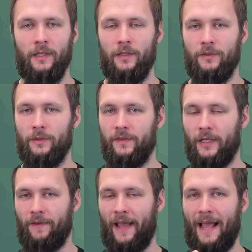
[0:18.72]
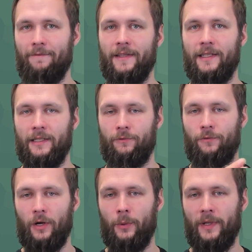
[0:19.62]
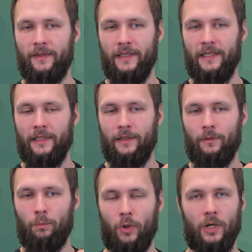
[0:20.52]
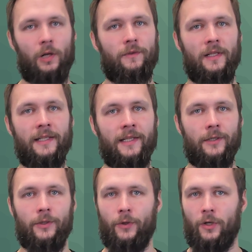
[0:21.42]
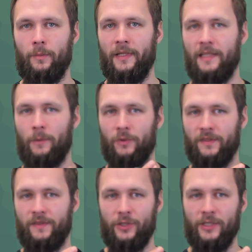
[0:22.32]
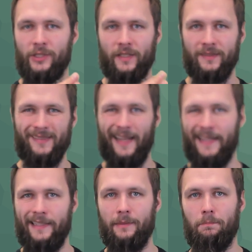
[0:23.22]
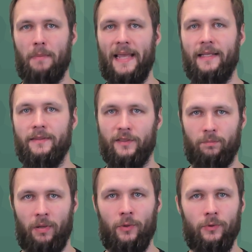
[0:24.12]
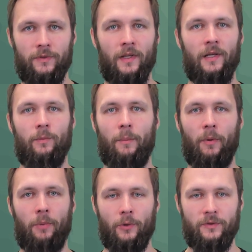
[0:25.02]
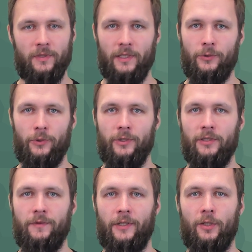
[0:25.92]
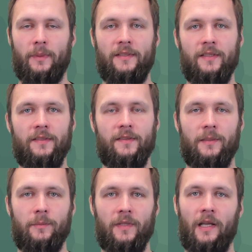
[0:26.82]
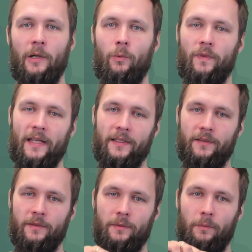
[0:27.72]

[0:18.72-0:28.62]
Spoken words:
So instead of having and following the model of a linear economy that was essentially just take, make, dispose, we proposed an alternative economic systems that is